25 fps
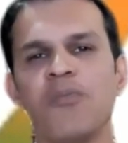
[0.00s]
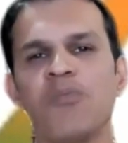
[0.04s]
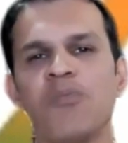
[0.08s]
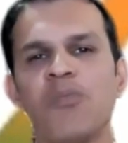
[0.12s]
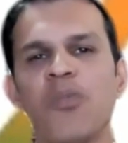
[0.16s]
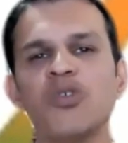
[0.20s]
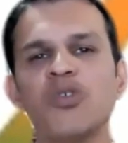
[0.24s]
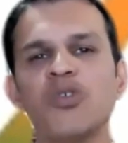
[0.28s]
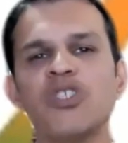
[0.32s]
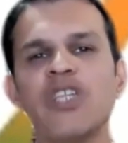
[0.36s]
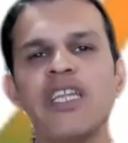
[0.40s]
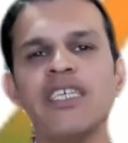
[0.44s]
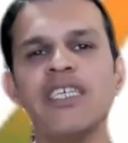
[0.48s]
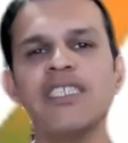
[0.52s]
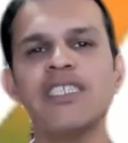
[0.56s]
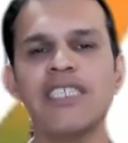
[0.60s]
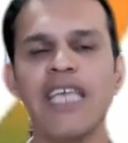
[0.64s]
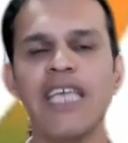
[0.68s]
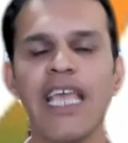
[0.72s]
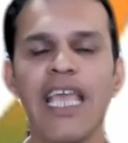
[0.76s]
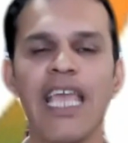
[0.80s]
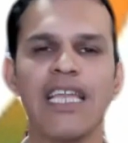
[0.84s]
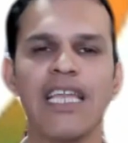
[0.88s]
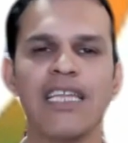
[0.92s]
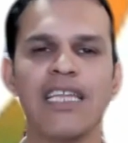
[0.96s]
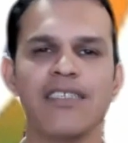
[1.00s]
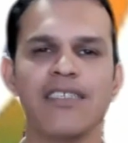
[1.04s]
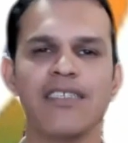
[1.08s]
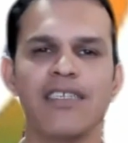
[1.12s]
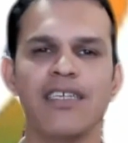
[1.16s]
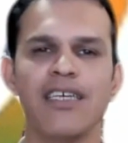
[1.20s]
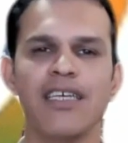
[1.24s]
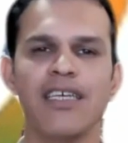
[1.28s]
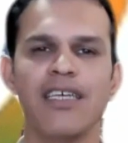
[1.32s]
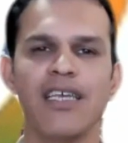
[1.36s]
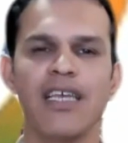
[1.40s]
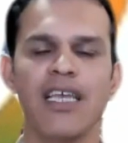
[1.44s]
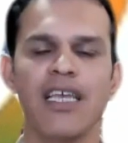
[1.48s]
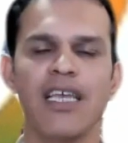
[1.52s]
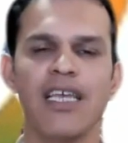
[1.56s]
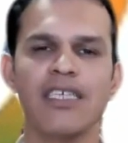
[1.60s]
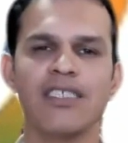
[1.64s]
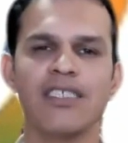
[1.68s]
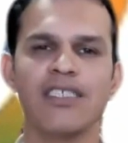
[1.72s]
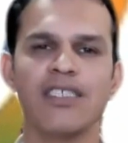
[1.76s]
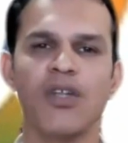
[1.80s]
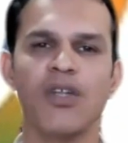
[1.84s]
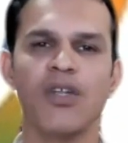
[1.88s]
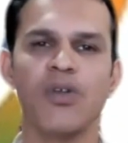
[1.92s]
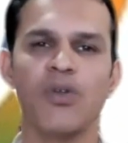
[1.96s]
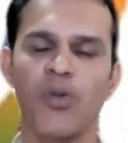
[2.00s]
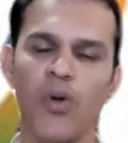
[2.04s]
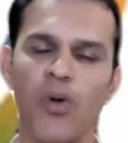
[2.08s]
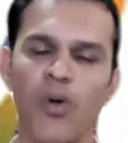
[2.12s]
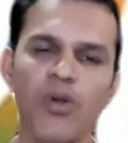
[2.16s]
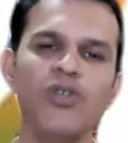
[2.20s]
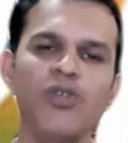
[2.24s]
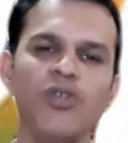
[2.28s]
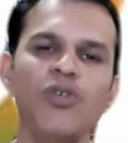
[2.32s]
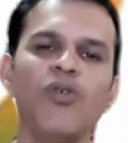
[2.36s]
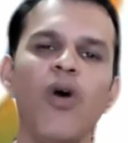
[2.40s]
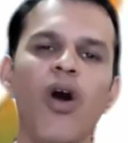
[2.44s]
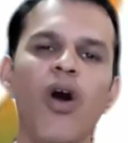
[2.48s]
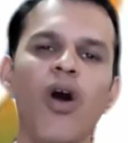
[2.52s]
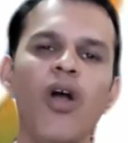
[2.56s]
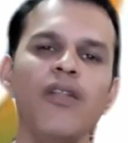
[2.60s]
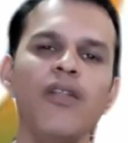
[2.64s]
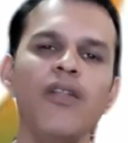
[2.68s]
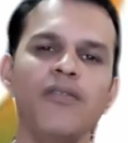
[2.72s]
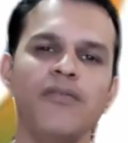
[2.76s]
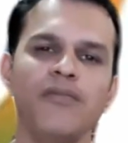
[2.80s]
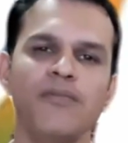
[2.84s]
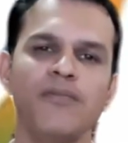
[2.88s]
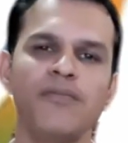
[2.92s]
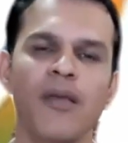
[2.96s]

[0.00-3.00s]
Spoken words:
Mostly Sane, is known to all.